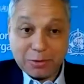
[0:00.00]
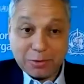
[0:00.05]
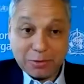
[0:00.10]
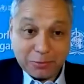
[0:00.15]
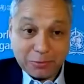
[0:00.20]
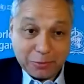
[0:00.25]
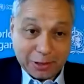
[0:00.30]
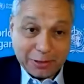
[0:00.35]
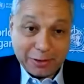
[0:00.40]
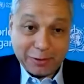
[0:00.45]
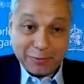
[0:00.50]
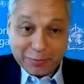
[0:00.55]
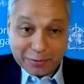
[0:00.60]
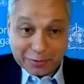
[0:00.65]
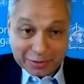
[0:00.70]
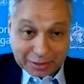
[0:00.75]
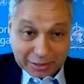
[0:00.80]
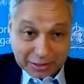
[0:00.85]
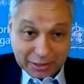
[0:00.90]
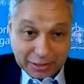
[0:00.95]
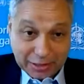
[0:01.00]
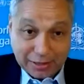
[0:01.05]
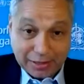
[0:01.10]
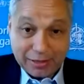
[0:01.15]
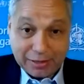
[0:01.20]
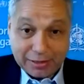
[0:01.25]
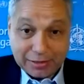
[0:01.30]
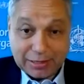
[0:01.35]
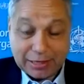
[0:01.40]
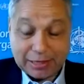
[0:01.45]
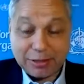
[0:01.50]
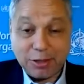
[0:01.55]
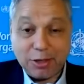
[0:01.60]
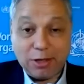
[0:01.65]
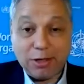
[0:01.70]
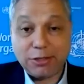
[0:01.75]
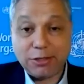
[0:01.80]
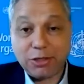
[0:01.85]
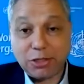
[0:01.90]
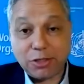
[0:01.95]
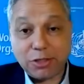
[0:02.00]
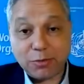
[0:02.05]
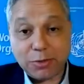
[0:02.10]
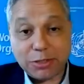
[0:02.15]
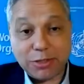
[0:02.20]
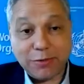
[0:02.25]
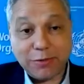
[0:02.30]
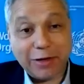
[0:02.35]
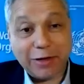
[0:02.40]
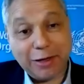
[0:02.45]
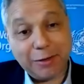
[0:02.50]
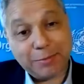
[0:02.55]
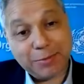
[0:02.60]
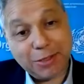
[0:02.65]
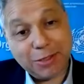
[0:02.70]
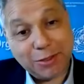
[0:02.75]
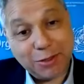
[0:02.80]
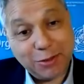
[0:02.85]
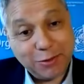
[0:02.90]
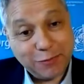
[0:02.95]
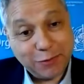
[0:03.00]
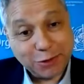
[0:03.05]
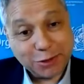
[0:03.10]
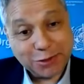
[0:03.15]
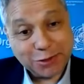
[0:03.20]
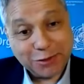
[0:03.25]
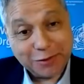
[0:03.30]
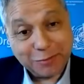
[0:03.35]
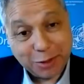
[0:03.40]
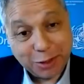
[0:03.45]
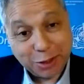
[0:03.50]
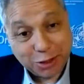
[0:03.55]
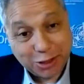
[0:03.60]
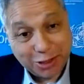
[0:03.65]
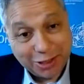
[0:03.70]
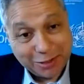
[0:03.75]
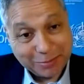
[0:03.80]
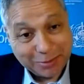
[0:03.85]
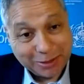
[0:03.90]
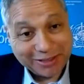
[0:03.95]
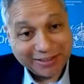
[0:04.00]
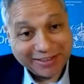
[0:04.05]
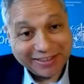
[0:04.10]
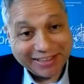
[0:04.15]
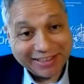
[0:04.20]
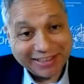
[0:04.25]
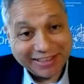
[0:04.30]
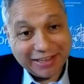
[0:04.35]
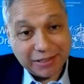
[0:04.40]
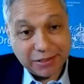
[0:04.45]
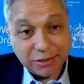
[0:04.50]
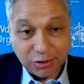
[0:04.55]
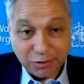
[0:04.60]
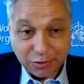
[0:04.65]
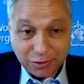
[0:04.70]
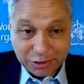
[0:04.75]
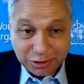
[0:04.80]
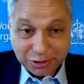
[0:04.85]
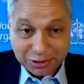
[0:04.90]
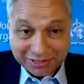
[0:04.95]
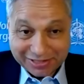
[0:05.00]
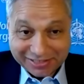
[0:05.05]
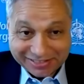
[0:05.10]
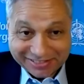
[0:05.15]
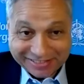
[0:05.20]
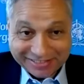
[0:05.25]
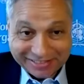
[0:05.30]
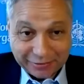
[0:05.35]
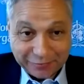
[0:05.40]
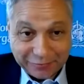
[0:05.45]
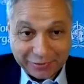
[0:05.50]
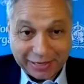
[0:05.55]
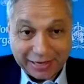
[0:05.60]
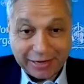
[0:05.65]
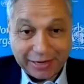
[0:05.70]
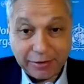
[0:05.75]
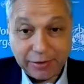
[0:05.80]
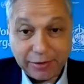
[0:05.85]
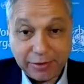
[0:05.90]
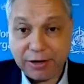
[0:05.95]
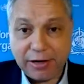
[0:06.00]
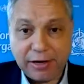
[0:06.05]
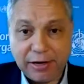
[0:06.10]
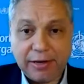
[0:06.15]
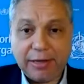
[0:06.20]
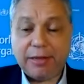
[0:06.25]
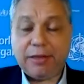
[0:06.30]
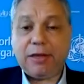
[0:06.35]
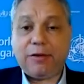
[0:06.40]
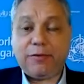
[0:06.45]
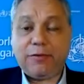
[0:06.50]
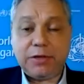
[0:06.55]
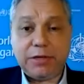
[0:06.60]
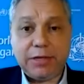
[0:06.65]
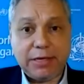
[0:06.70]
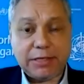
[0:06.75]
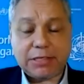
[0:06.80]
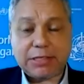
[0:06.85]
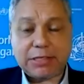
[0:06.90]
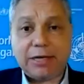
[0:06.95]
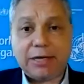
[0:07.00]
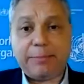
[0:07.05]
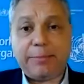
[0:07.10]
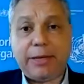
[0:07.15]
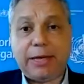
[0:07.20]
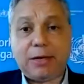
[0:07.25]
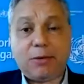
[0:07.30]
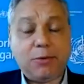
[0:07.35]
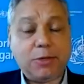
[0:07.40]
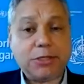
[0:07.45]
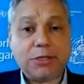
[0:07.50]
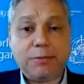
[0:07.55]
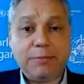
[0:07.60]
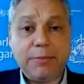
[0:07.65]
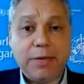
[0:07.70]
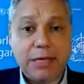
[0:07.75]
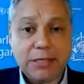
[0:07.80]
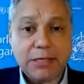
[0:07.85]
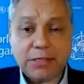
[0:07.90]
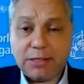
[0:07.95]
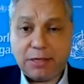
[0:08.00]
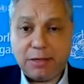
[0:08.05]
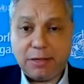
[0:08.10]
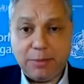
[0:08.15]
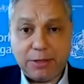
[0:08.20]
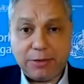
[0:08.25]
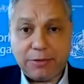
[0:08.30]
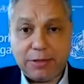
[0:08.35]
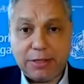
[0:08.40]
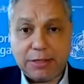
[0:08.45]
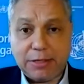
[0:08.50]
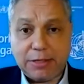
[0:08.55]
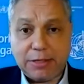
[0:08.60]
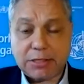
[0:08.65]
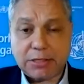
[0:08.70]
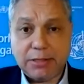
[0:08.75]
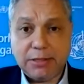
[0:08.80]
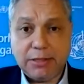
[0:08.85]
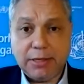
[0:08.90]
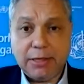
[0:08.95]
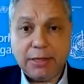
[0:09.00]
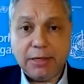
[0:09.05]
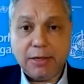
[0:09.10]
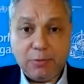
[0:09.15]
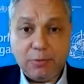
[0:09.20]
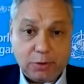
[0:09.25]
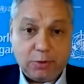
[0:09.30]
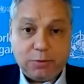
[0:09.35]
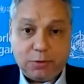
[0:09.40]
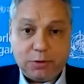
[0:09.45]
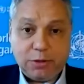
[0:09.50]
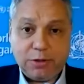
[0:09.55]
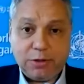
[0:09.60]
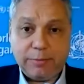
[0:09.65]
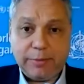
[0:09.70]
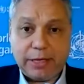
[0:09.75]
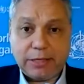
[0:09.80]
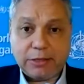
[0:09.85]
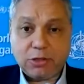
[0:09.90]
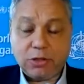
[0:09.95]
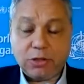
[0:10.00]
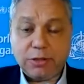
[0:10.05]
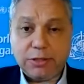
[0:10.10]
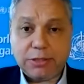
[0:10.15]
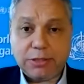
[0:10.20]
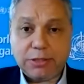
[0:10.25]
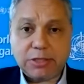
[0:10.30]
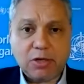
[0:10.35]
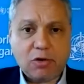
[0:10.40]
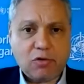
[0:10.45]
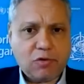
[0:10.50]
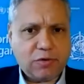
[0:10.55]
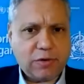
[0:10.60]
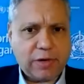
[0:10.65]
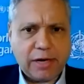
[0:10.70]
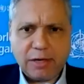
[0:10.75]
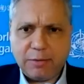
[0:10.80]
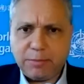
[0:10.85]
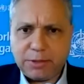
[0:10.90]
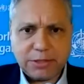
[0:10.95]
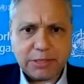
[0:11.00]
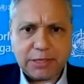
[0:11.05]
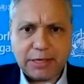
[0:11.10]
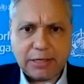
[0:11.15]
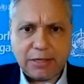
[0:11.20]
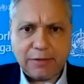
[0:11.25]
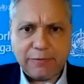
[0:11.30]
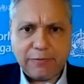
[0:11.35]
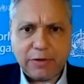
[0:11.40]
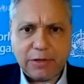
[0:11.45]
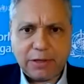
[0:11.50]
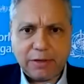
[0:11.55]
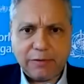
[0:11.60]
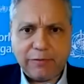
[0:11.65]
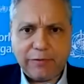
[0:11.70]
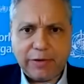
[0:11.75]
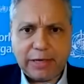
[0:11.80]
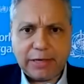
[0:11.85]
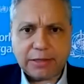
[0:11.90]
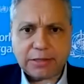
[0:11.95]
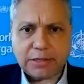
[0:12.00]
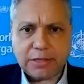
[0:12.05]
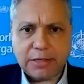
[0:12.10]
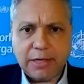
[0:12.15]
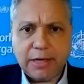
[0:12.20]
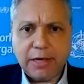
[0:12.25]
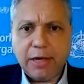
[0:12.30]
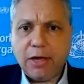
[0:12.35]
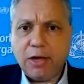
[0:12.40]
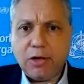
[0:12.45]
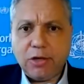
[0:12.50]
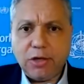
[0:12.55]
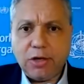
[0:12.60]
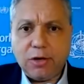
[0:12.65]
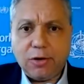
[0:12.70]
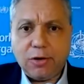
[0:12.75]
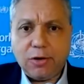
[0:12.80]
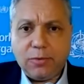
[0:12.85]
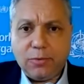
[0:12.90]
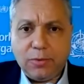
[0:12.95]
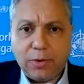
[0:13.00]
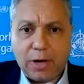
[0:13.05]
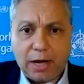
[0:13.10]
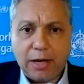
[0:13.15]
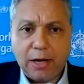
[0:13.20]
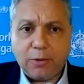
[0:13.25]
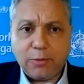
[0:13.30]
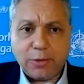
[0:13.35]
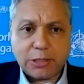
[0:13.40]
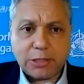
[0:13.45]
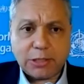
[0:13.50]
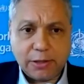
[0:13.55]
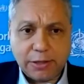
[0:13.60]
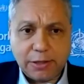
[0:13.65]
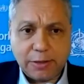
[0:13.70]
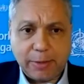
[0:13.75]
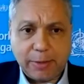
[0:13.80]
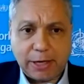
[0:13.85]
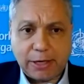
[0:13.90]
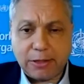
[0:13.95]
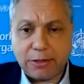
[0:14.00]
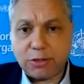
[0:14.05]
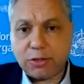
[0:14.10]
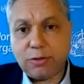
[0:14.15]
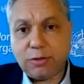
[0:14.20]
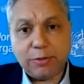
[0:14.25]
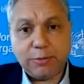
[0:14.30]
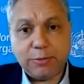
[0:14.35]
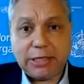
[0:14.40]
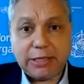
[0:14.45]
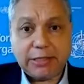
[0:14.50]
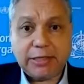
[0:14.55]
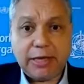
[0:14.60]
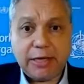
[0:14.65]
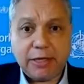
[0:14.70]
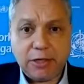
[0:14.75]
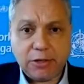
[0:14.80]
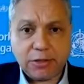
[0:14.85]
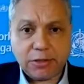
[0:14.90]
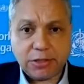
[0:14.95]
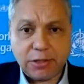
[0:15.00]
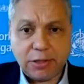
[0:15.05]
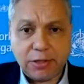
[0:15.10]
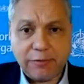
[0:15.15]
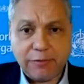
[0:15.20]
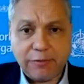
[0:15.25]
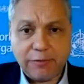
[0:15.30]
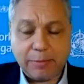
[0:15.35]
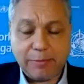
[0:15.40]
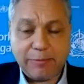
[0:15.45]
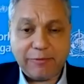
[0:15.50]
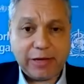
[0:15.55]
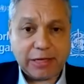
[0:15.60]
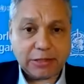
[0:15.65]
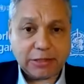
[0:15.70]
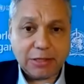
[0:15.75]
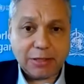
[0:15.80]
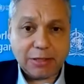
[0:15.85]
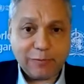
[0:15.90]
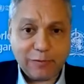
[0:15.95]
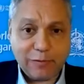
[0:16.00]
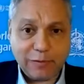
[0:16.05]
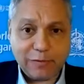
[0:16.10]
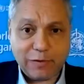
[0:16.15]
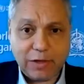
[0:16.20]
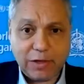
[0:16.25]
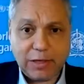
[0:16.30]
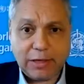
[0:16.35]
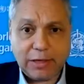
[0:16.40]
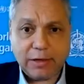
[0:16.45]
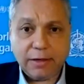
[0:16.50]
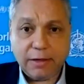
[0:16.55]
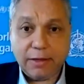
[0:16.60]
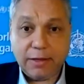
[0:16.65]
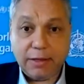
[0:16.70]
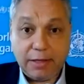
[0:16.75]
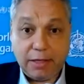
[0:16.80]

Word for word: One of the key technologies was developed at the University of British Columbia. So there's a flag there. And then if you take a step back, what's amazing about this, which we should have mentioned, is incredible scientific advance. You know, I always learned in medical school, it would take 10 years to develop a vaccine, 15.